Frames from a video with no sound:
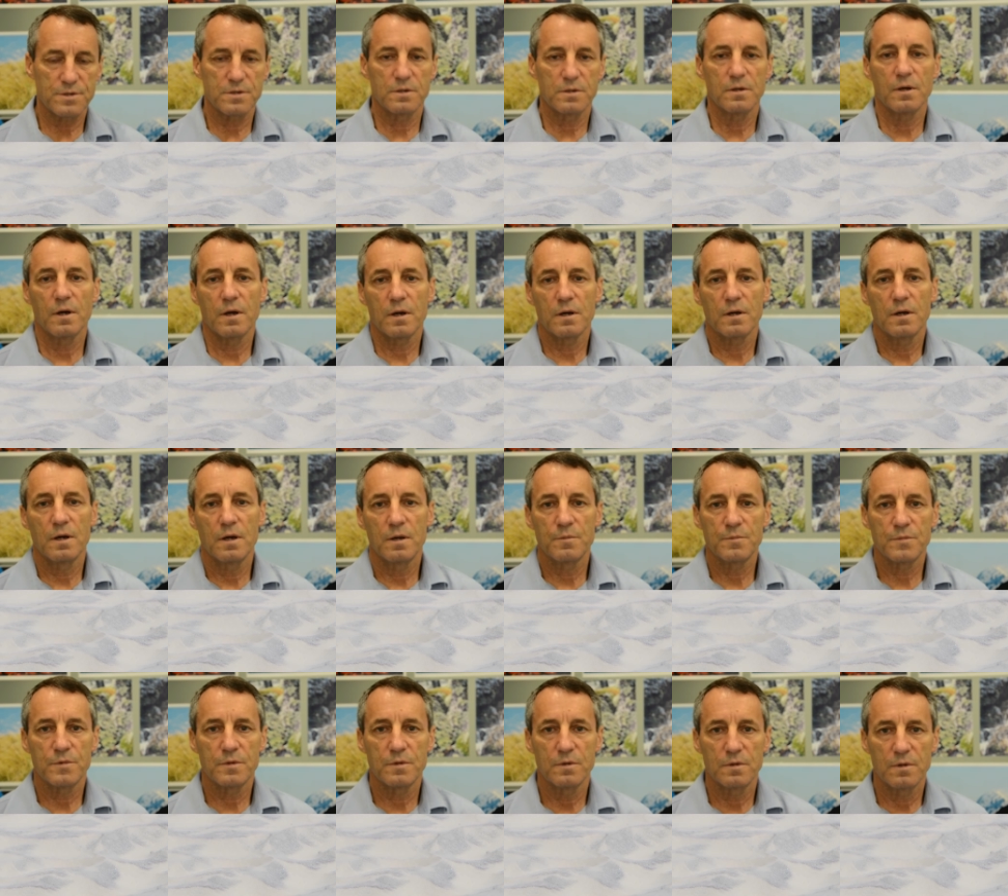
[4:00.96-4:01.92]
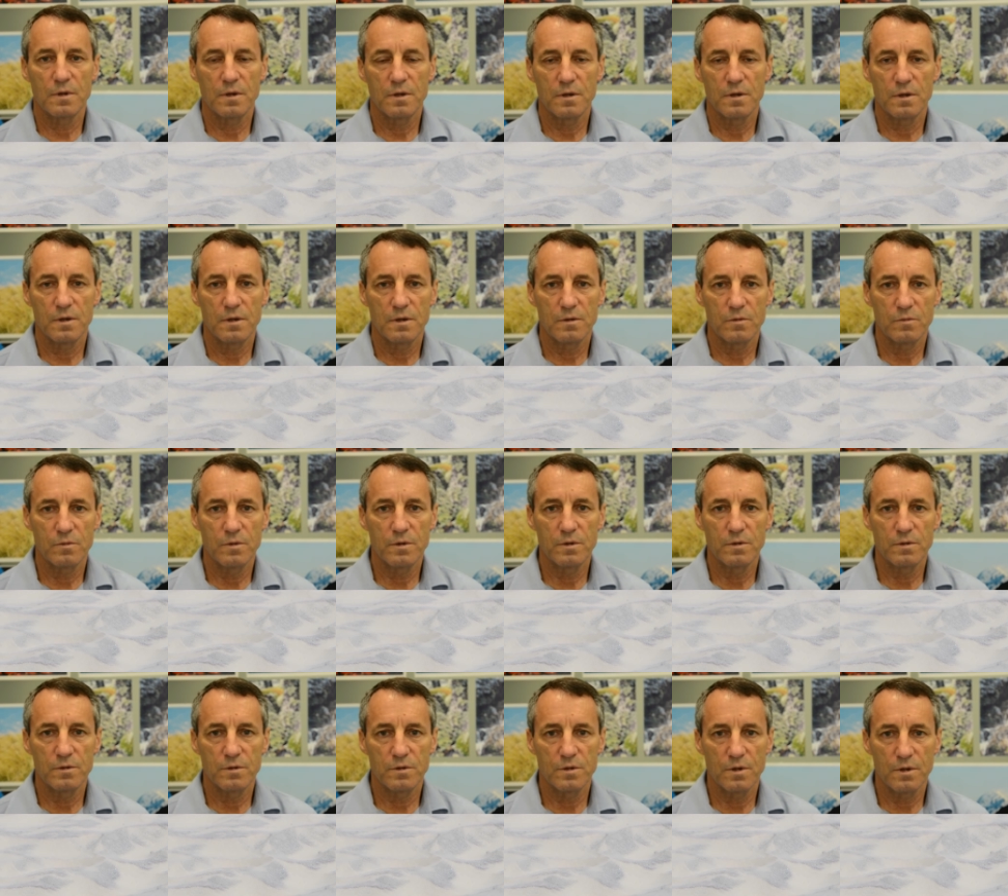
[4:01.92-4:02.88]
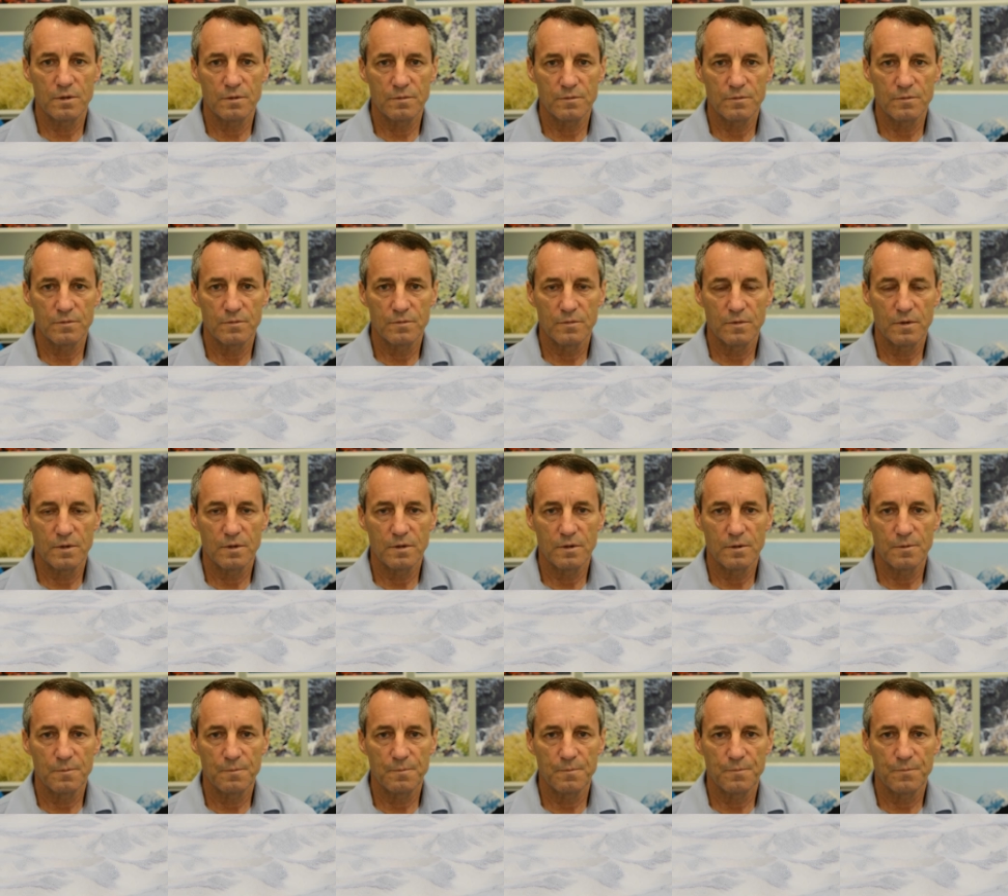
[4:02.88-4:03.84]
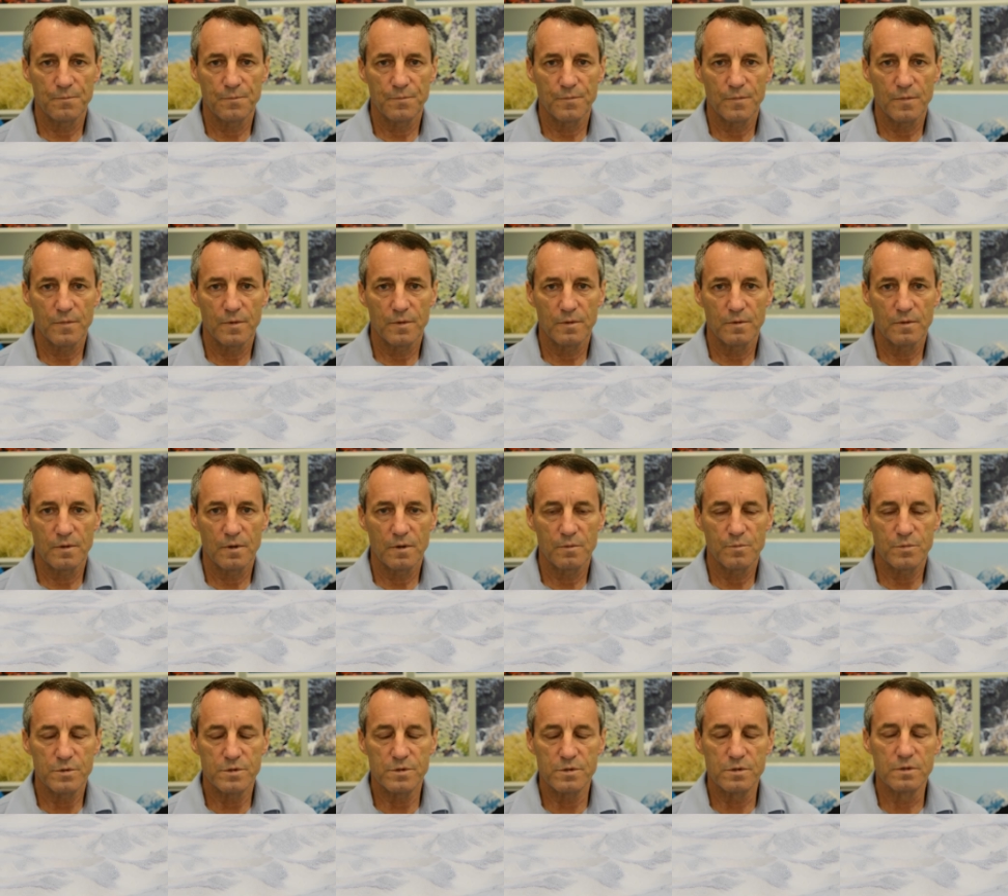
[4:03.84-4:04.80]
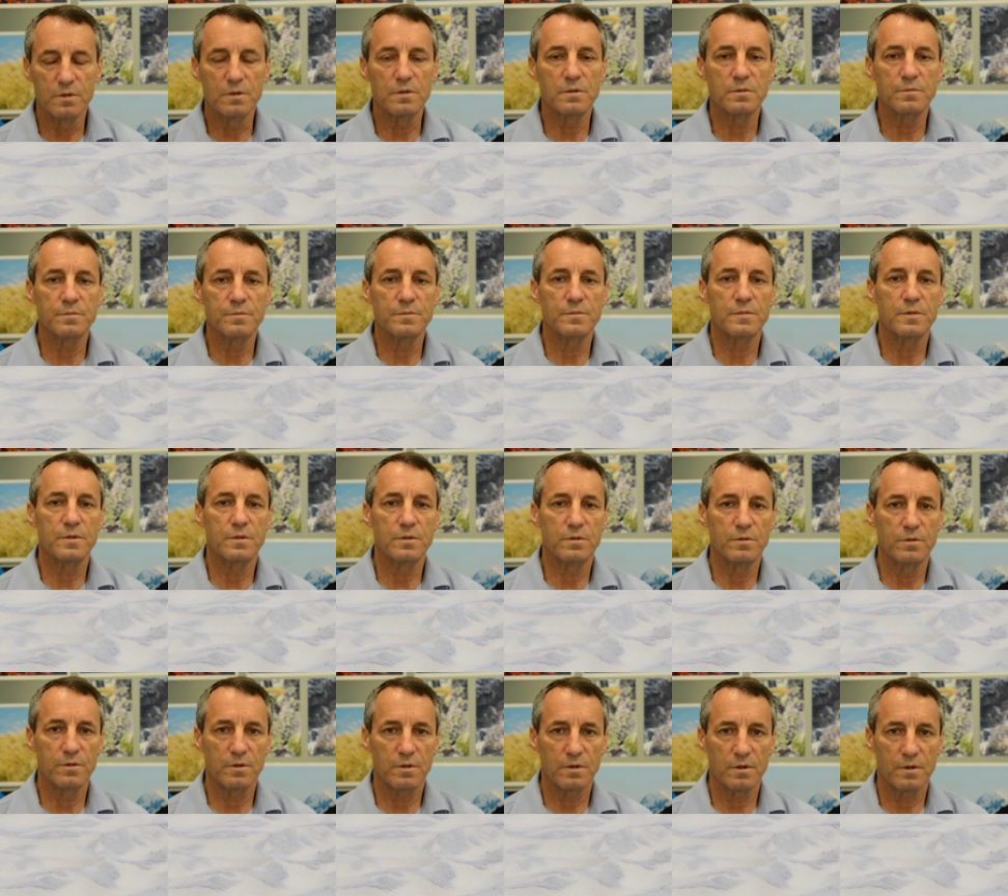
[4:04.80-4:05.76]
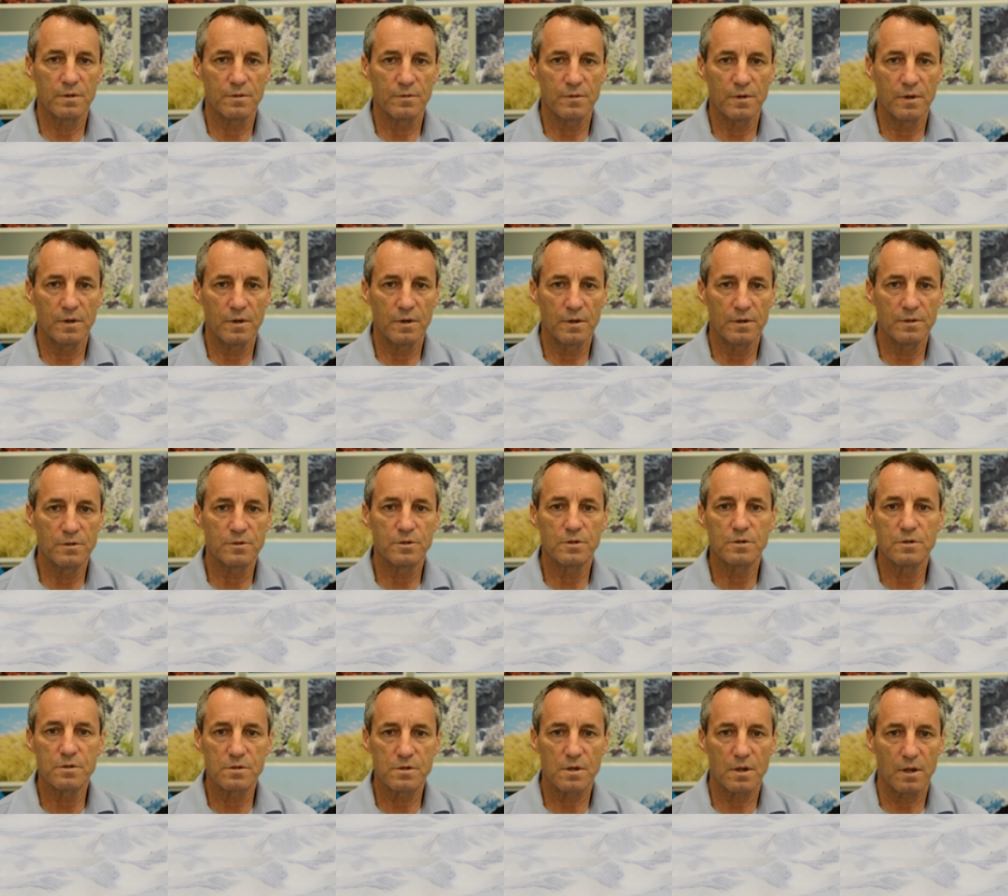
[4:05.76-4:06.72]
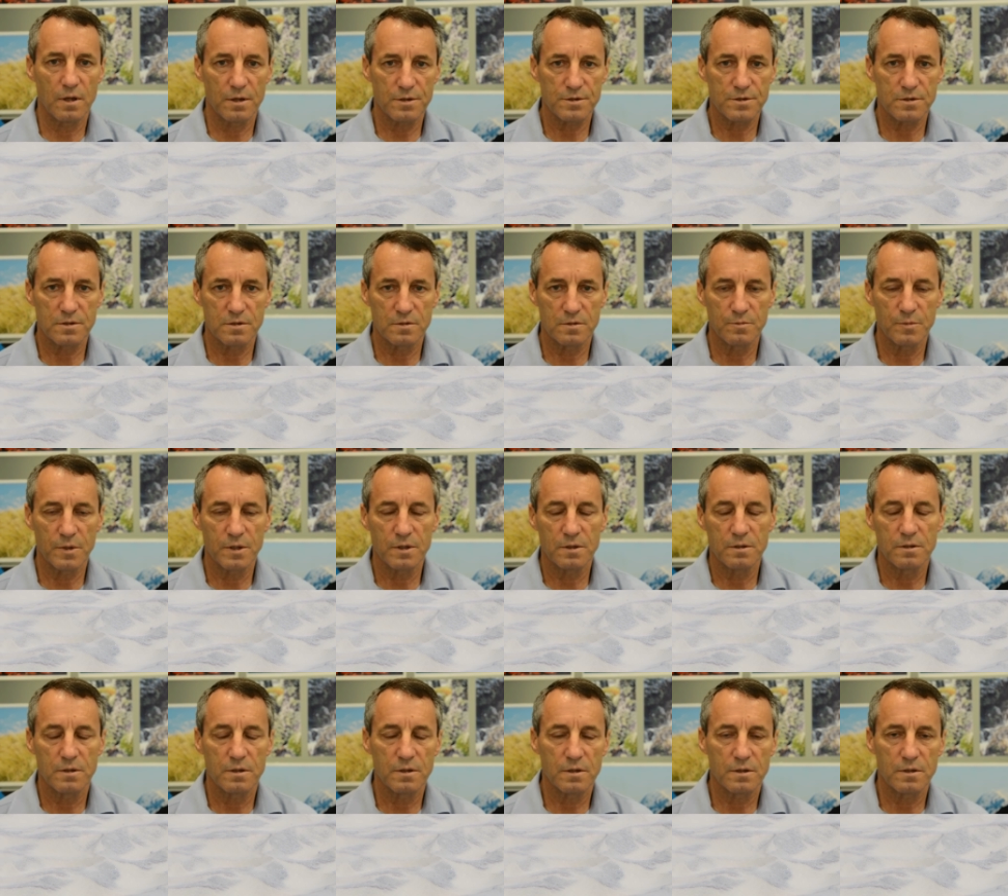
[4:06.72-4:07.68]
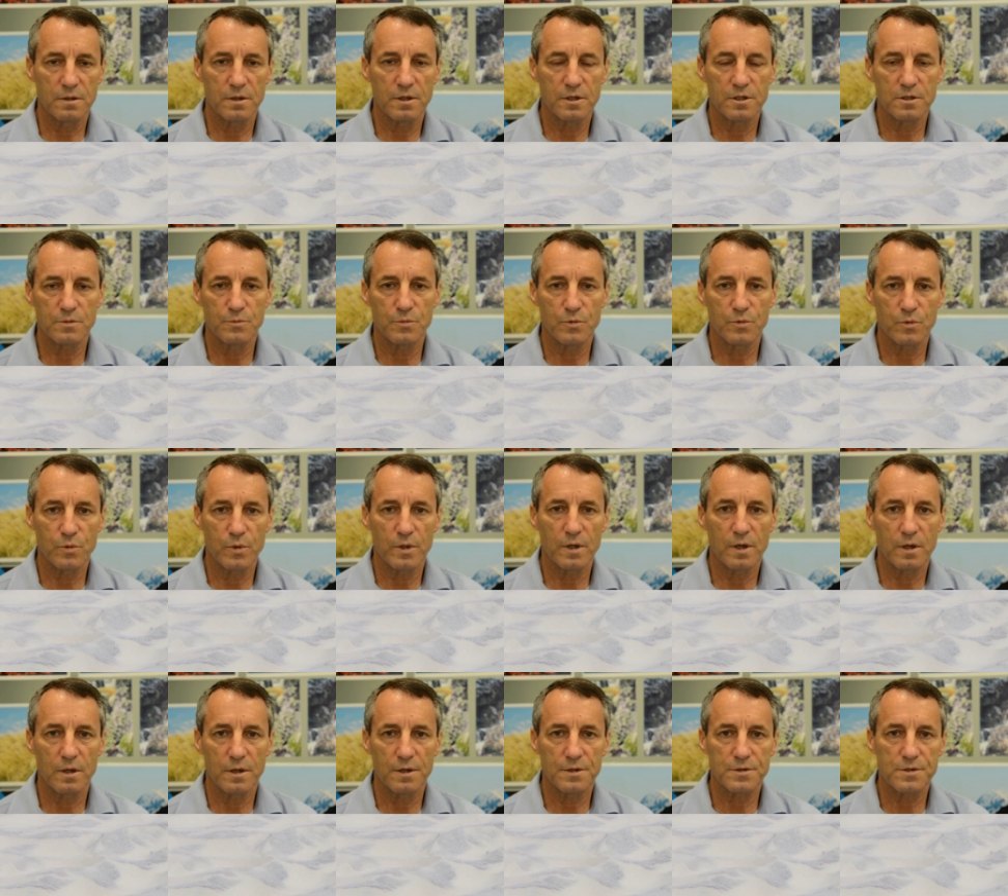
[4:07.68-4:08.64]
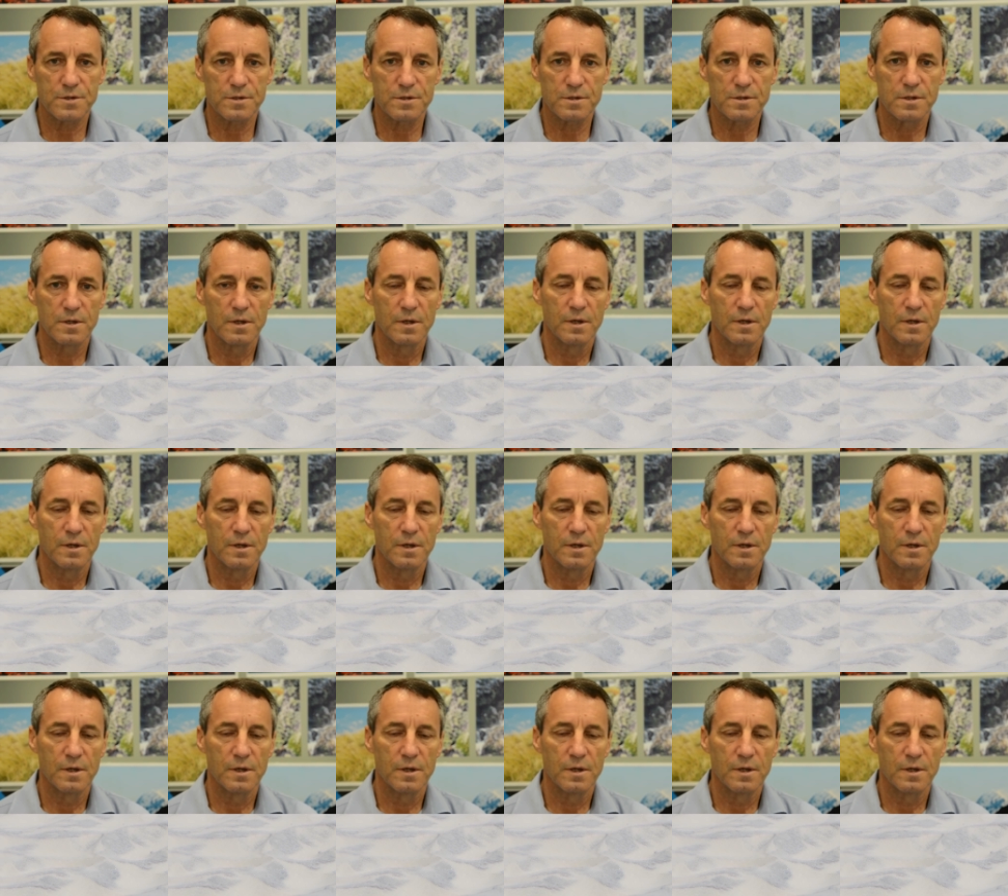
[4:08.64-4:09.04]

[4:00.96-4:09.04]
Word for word: diagram uh, where you can, um, I presume, you, you can uh, introduce classes to make uh, connections between classes.